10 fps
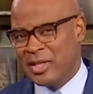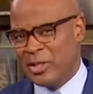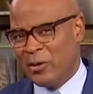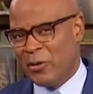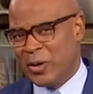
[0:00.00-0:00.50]

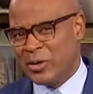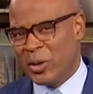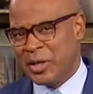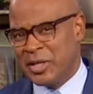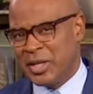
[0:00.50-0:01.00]
So far, his
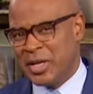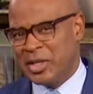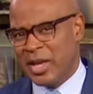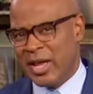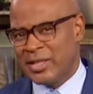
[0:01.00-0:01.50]

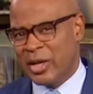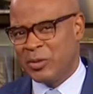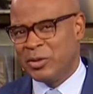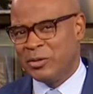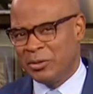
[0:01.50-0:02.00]
organization has
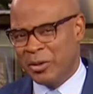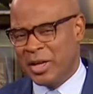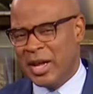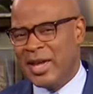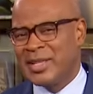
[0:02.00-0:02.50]
helped to
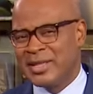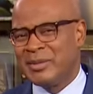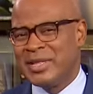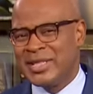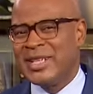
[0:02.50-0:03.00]
free
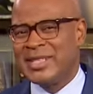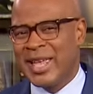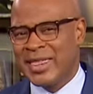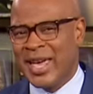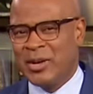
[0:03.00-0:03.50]
some
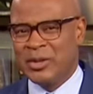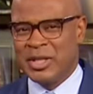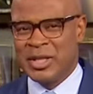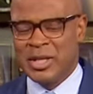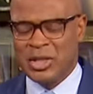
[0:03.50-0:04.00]

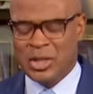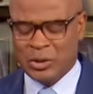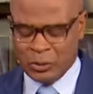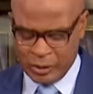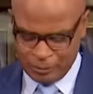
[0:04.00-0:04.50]
6,000
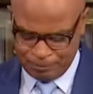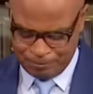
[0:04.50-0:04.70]
children.